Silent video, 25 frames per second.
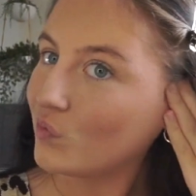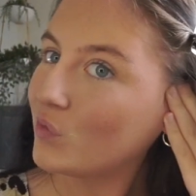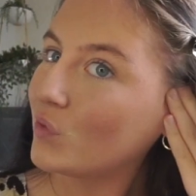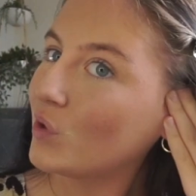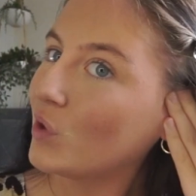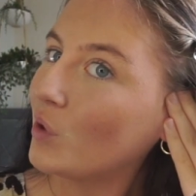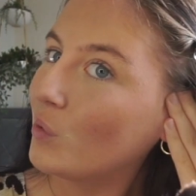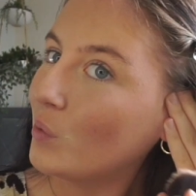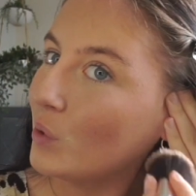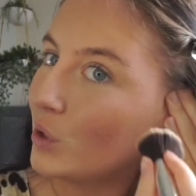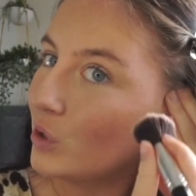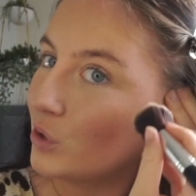
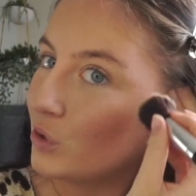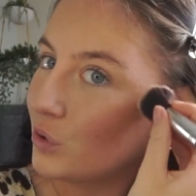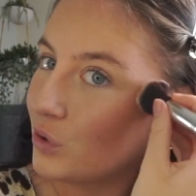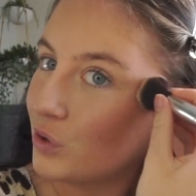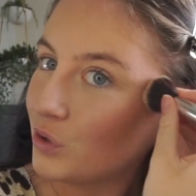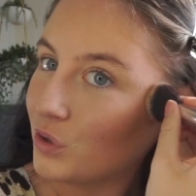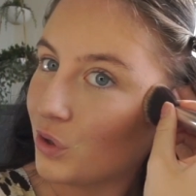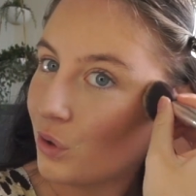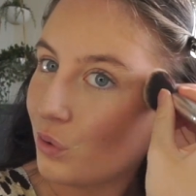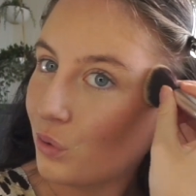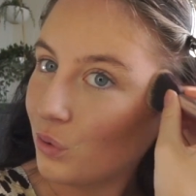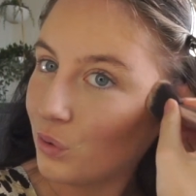And make sure
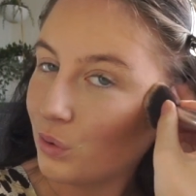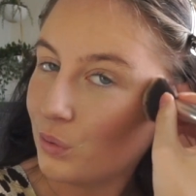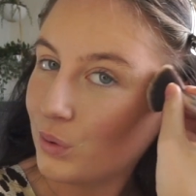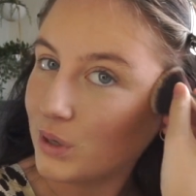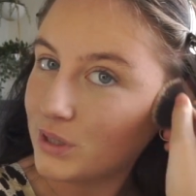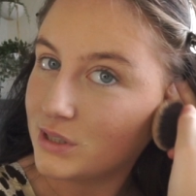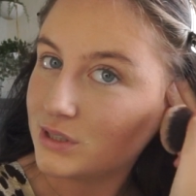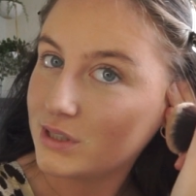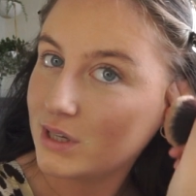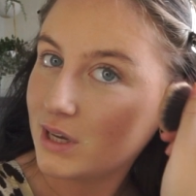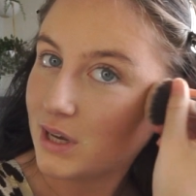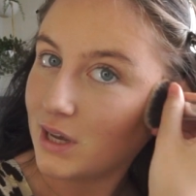you go all the way
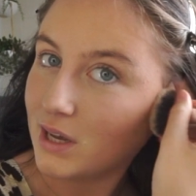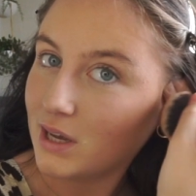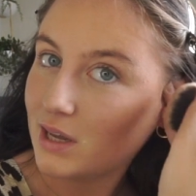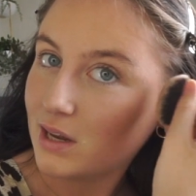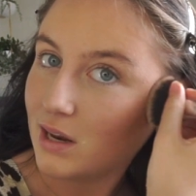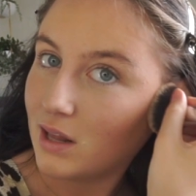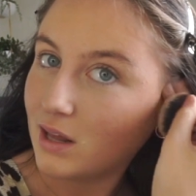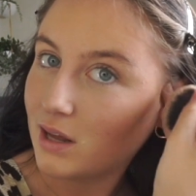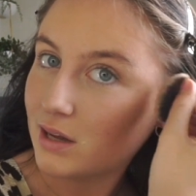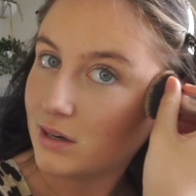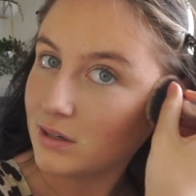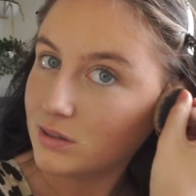to your
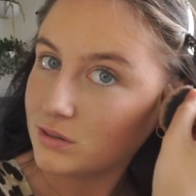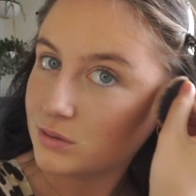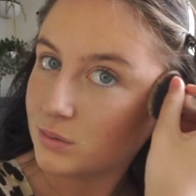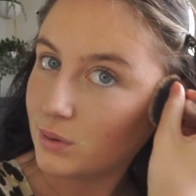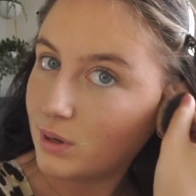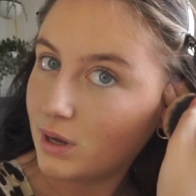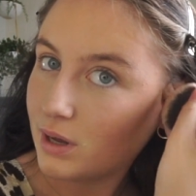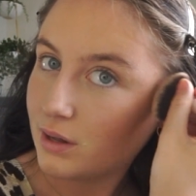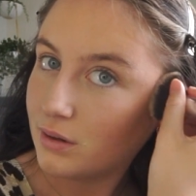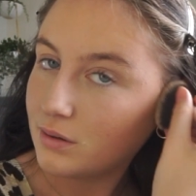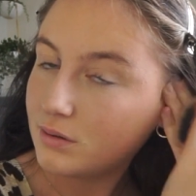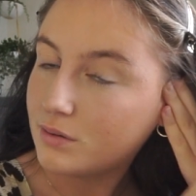hairline as
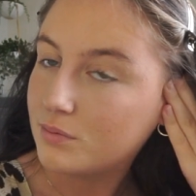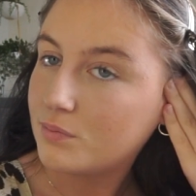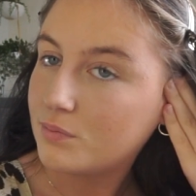well.